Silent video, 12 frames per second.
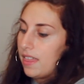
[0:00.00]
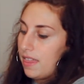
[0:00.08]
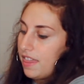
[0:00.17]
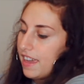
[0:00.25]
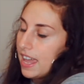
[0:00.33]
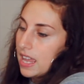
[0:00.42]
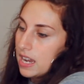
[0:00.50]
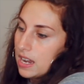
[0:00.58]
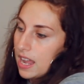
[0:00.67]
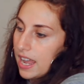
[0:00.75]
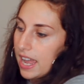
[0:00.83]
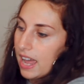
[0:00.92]

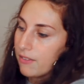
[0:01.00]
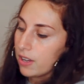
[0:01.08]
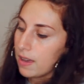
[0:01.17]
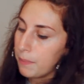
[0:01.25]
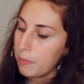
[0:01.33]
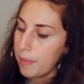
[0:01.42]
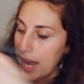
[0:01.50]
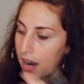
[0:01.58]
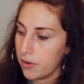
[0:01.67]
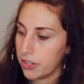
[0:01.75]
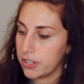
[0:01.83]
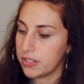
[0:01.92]
Then I have a couple
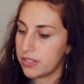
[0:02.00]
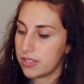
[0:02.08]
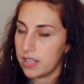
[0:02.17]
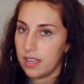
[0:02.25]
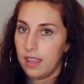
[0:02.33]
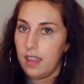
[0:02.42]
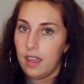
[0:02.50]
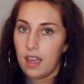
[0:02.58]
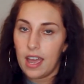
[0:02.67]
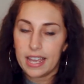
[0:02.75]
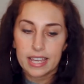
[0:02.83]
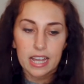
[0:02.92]
powders.
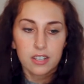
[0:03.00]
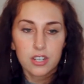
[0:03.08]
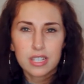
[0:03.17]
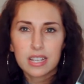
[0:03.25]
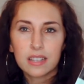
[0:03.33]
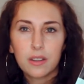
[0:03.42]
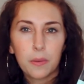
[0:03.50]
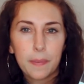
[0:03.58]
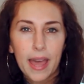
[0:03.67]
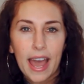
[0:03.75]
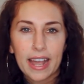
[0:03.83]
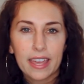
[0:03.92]
I get just a little
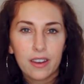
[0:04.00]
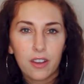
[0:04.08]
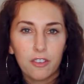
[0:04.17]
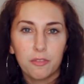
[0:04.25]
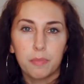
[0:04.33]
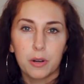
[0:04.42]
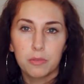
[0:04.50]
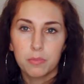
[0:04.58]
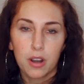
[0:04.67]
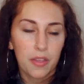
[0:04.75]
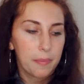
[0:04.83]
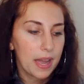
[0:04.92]
packet of bone
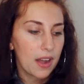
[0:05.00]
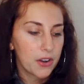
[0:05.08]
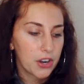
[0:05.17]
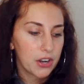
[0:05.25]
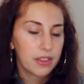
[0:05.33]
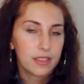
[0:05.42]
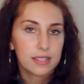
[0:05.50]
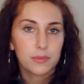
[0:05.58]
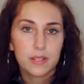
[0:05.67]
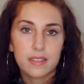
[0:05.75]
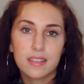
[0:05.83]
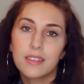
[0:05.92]
broth powder. This
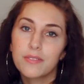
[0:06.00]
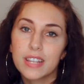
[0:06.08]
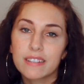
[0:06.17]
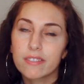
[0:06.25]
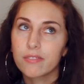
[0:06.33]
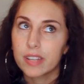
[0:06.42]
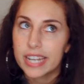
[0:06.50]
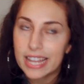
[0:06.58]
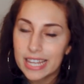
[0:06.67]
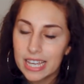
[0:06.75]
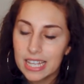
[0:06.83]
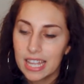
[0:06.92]
one's in the flavor
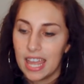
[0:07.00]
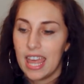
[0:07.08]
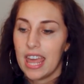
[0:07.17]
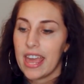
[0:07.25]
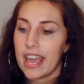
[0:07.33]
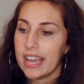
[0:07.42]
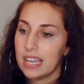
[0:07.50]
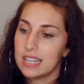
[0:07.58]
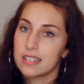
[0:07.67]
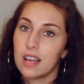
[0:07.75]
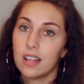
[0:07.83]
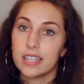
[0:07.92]
vanilla,
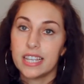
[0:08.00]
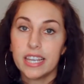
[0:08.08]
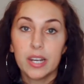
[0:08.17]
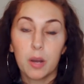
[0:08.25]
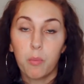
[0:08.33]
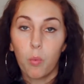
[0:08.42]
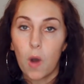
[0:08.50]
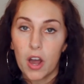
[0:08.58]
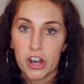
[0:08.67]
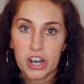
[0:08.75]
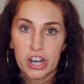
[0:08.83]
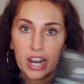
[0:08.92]
and I'll heat up
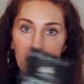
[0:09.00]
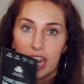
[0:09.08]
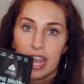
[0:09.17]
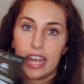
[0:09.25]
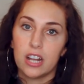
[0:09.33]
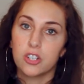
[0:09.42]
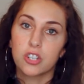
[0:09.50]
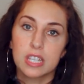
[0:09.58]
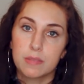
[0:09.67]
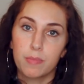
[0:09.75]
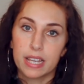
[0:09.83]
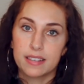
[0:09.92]
water and I'll
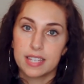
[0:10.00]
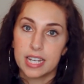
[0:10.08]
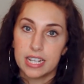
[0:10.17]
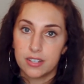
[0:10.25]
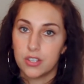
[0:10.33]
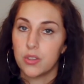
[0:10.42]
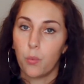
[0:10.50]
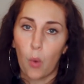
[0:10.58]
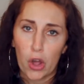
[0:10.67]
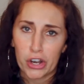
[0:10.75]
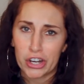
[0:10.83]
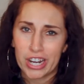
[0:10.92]
just mix it into the
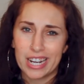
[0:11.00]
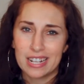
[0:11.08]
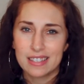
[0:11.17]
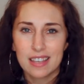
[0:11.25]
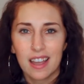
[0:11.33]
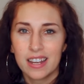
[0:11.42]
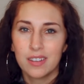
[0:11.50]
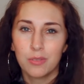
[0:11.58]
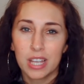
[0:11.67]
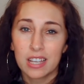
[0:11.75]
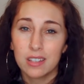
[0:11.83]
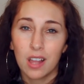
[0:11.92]
water, and it's kind of
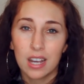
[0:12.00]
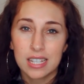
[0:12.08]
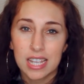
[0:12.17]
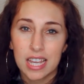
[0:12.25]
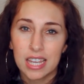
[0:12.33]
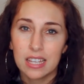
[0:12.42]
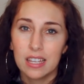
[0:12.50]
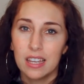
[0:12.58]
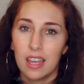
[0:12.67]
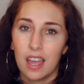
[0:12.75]
like a latte.